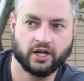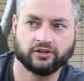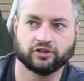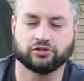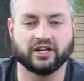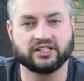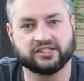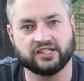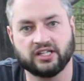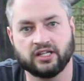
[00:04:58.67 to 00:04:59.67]
to try to
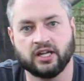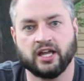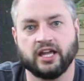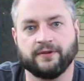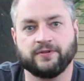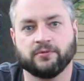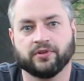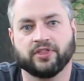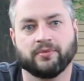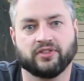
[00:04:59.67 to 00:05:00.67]
see if you
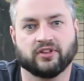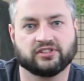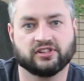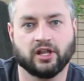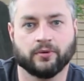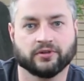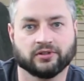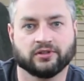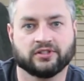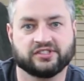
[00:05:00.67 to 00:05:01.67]
put them in this
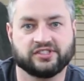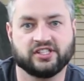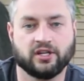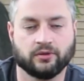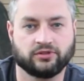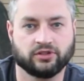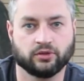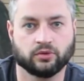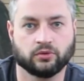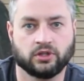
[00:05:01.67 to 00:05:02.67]
lower
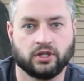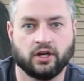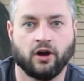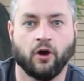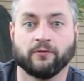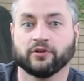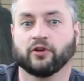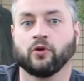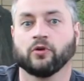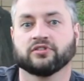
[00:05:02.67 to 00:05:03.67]
CO2 over
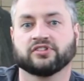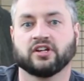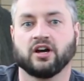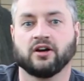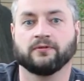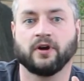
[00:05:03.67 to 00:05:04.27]
the course of